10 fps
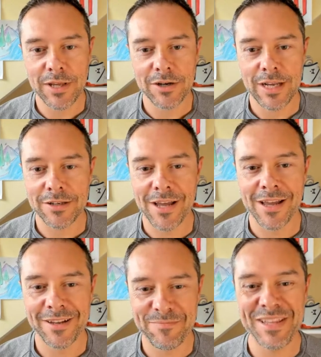
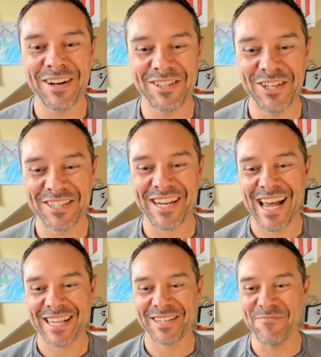there just to
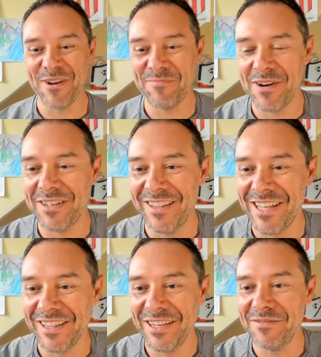ask him when button
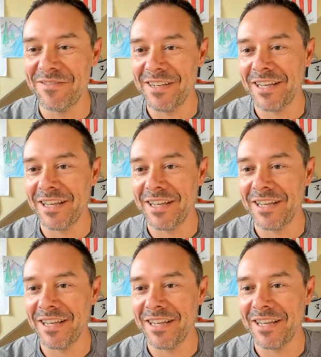and then leave.